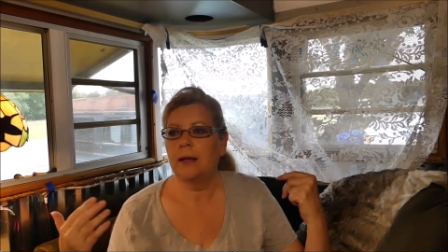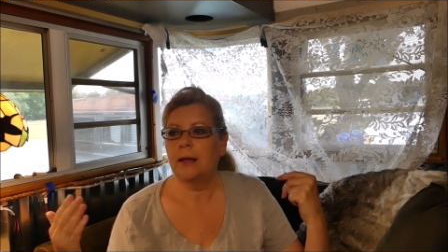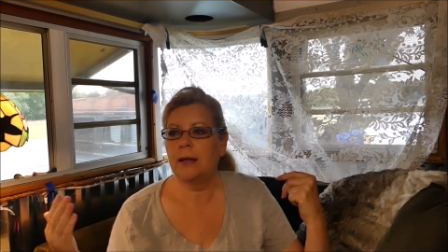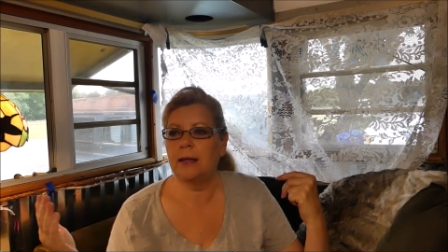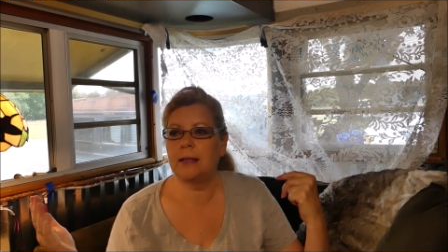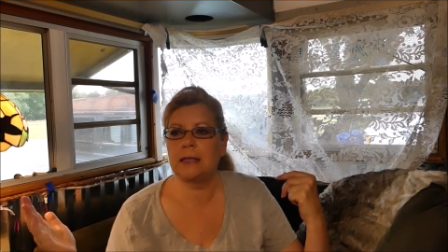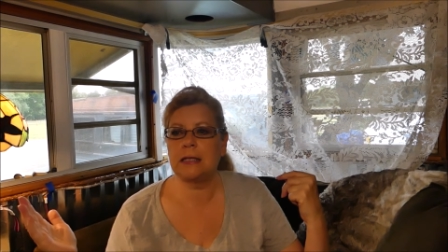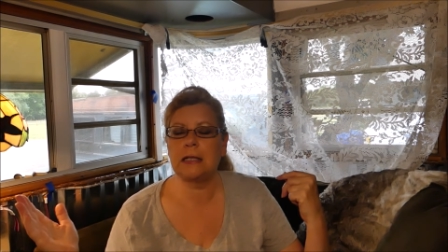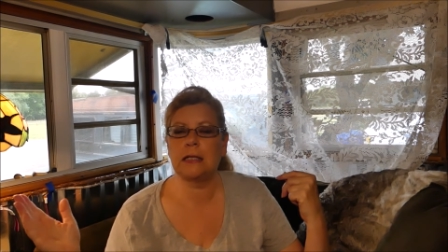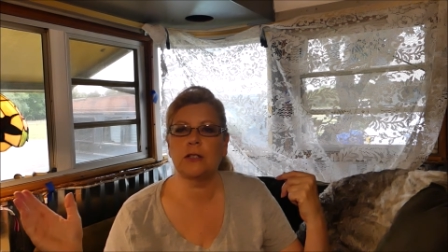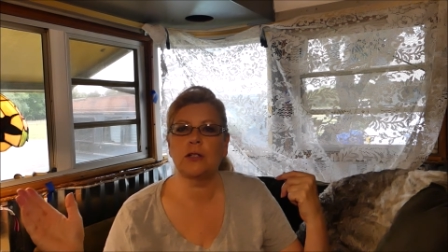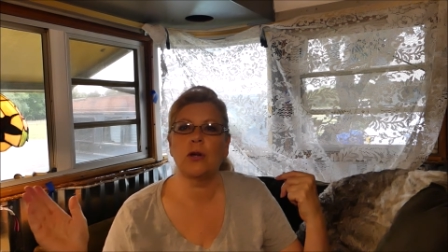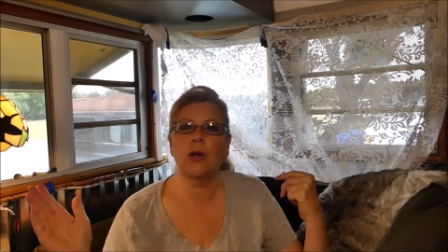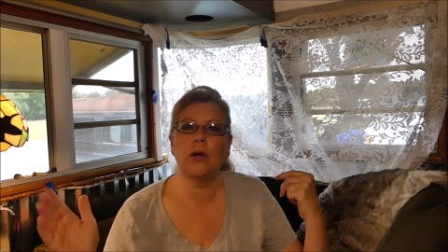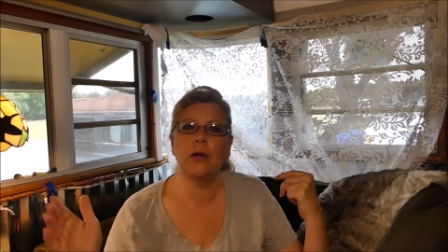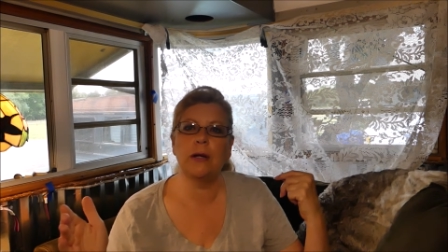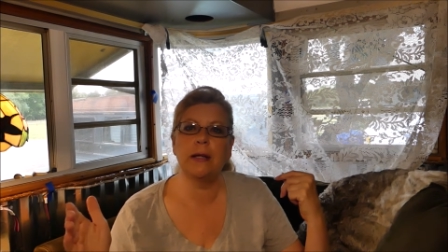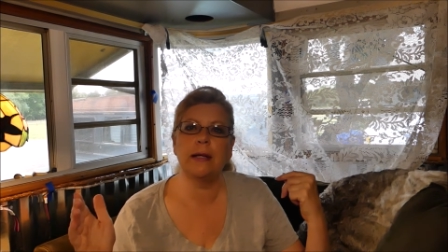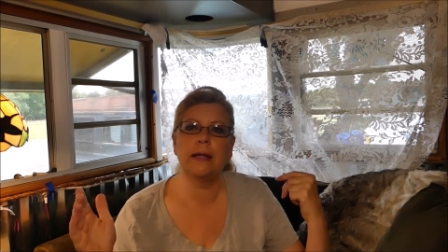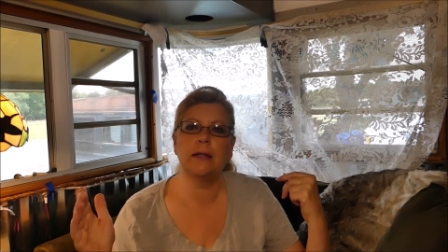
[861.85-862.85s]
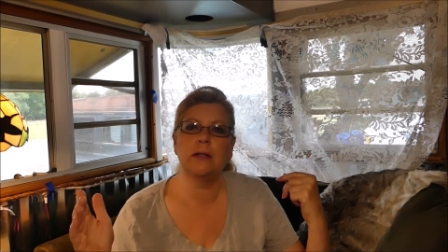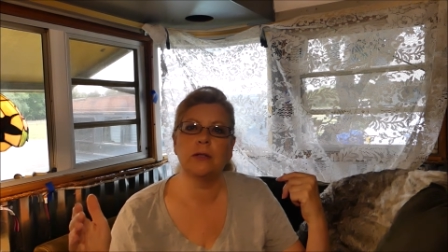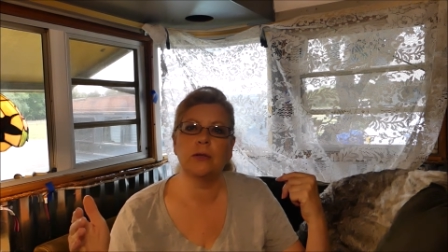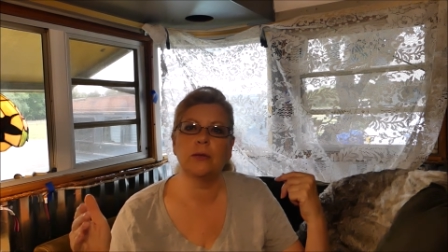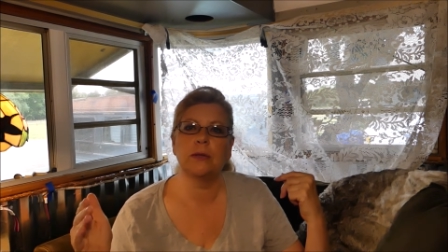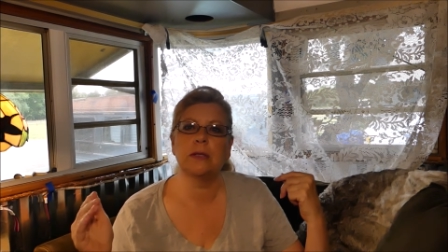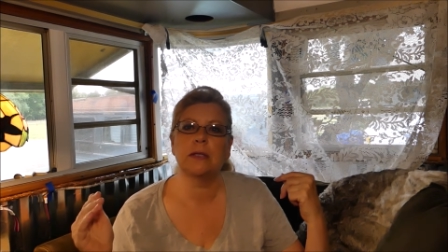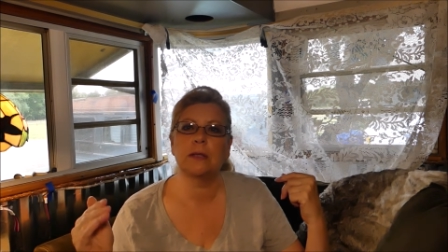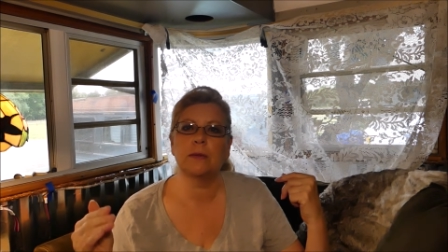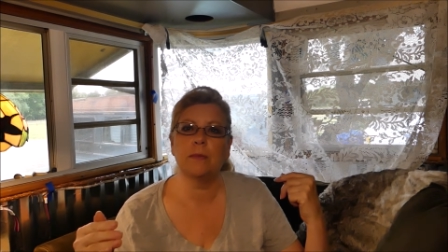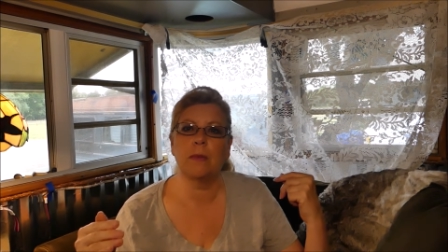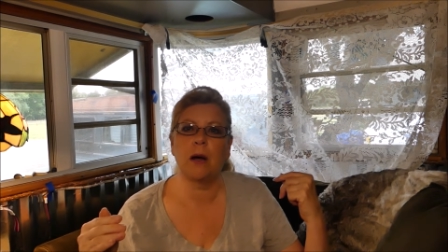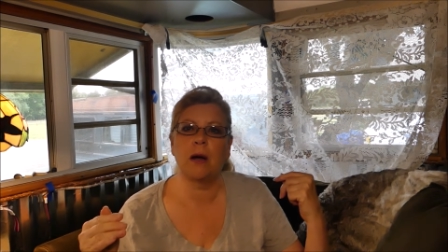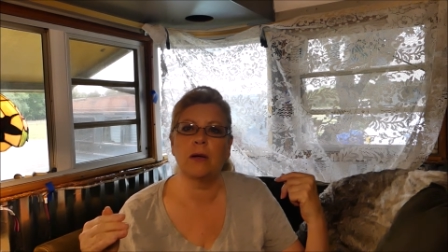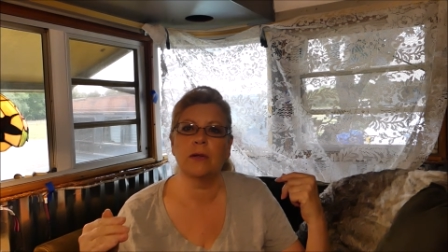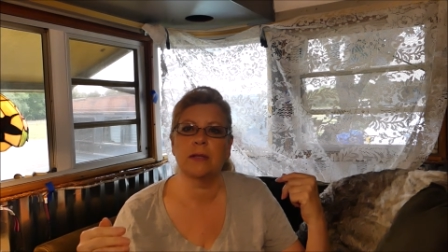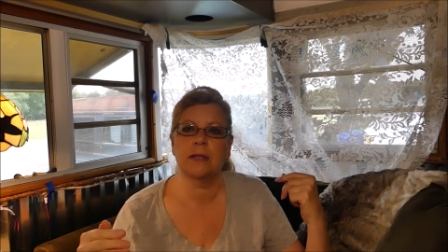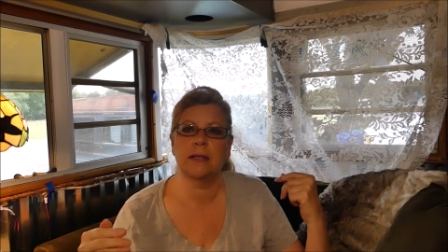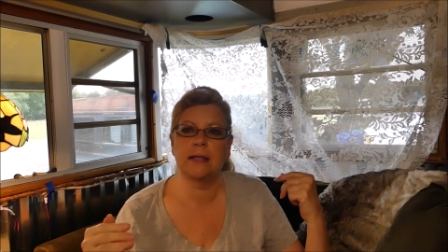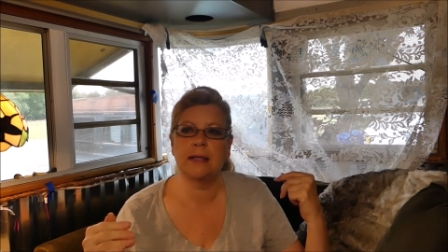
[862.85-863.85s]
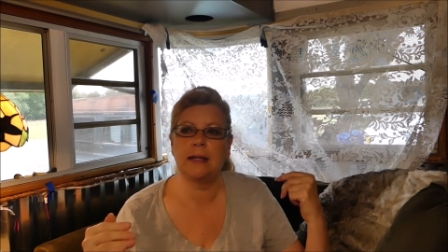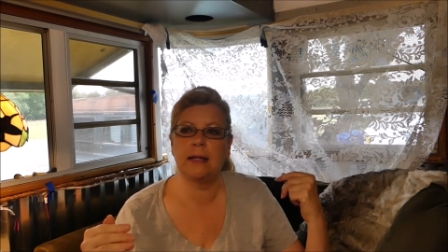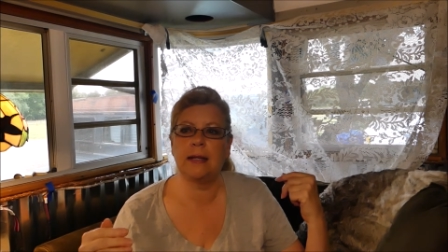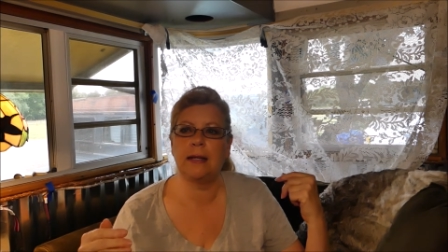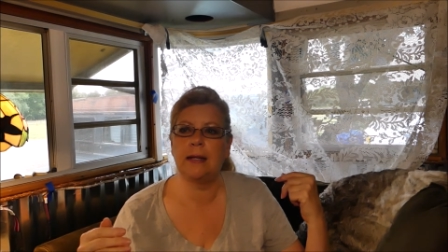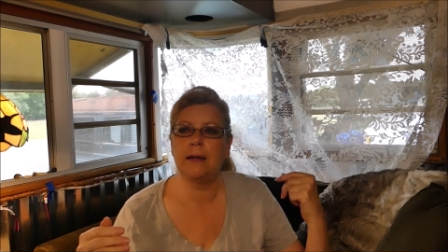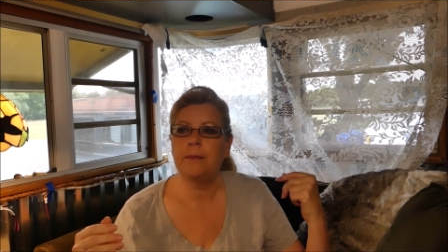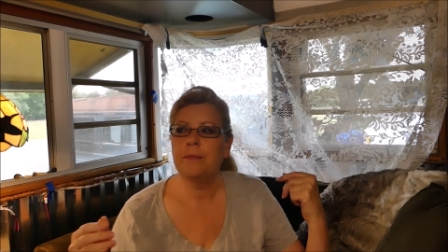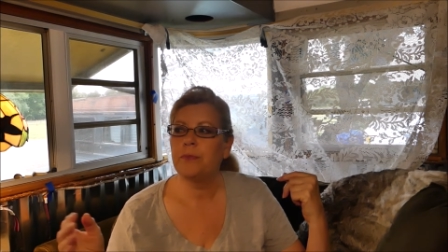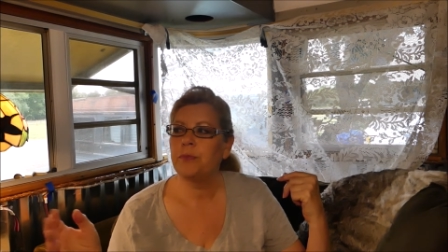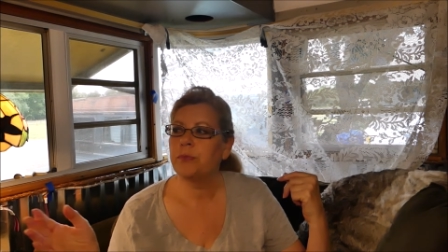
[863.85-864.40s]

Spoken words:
It's just turning into a small city.